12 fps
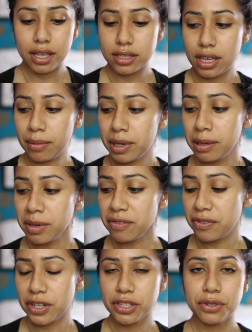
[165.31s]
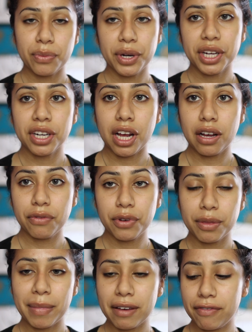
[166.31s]
So I'm going to be first working off
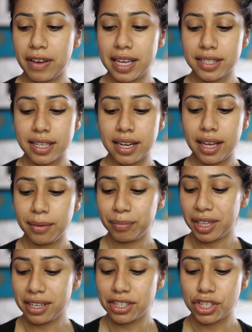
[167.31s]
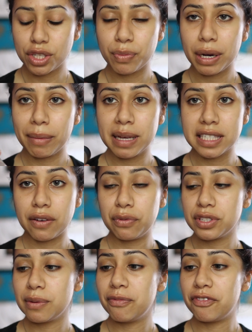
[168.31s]
with my face, and I'm going to just spray myself
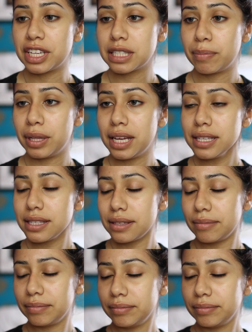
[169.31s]
with some Fix Plus.